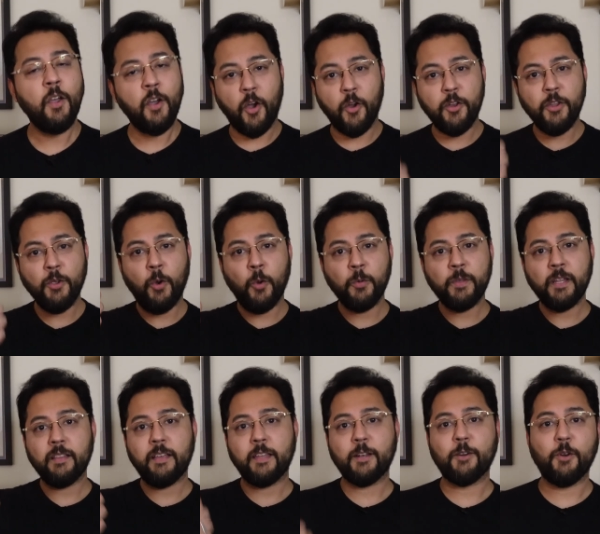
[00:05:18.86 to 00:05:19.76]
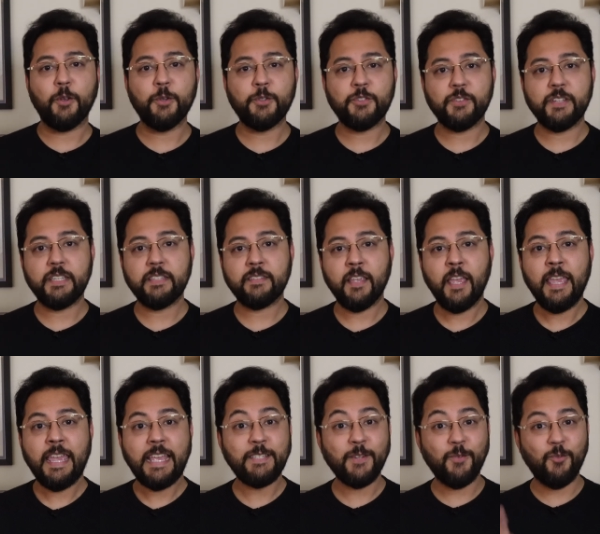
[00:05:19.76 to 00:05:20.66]
Are you holding a lot of groceries?
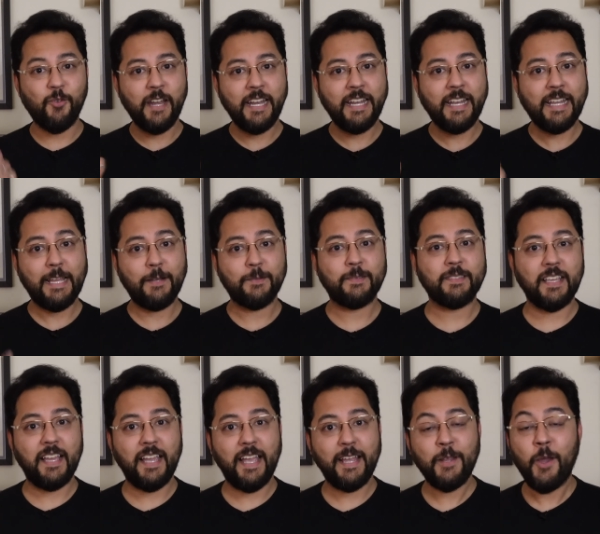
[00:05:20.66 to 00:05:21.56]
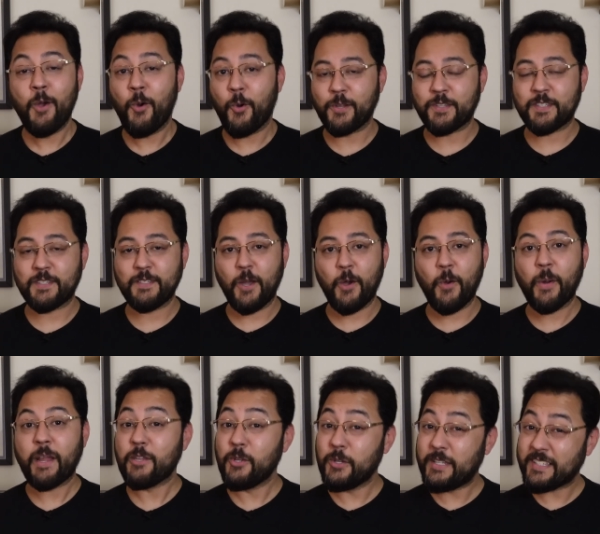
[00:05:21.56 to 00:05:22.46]
Is it raining outside or
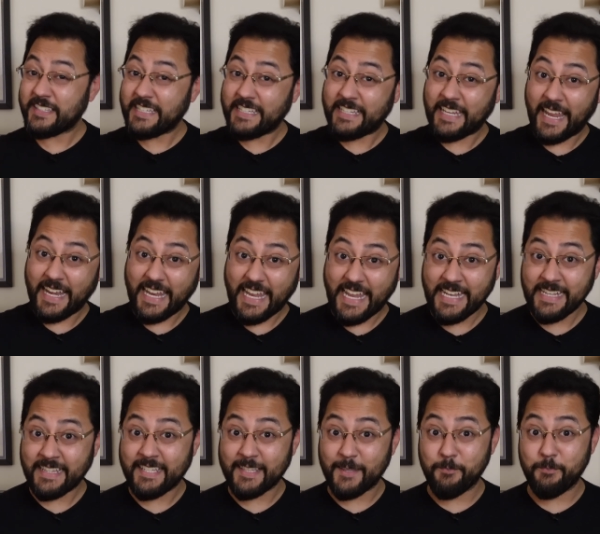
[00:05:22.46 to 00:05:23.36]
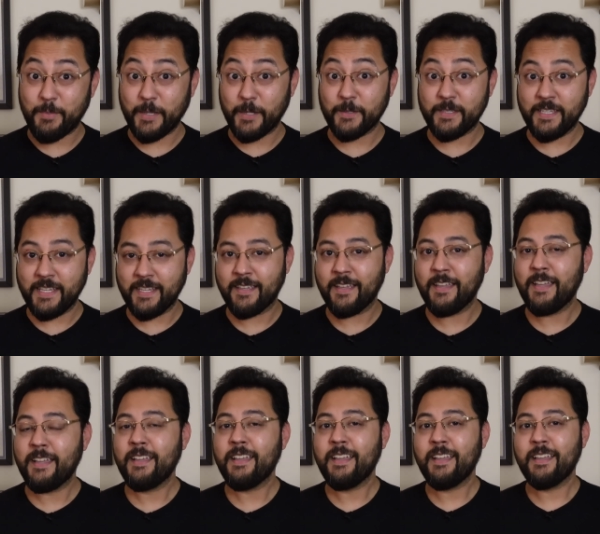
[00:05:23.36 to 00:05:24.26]
snowing and you just need to get into the building?
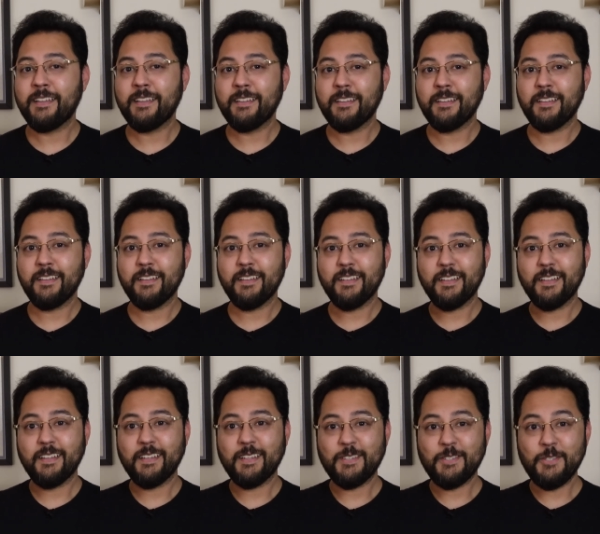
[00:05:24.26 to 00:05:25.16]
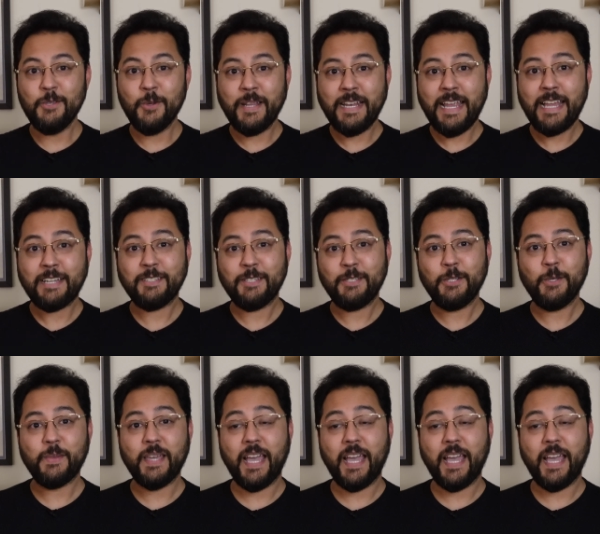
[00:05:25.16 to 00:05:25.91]
You can actually do